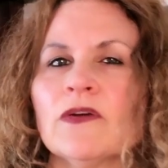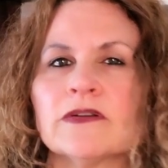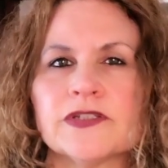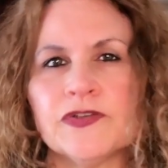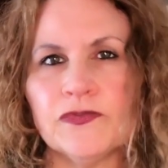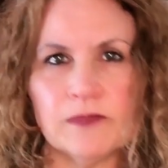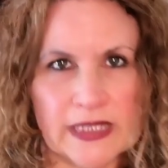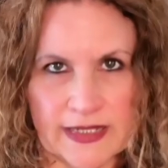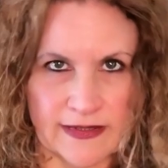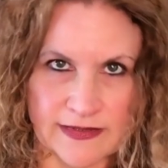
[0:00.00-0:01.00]
are 2
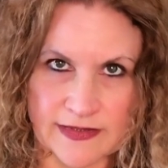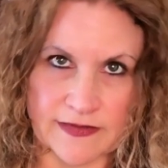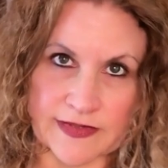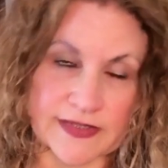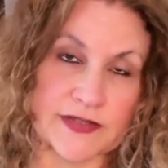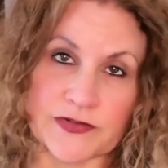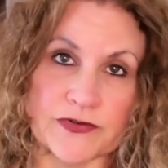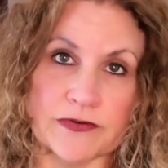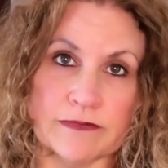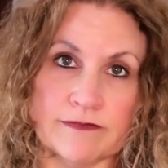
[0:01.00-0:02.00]
meanings to this
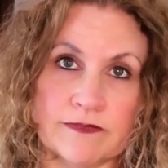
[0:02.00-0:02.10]
term.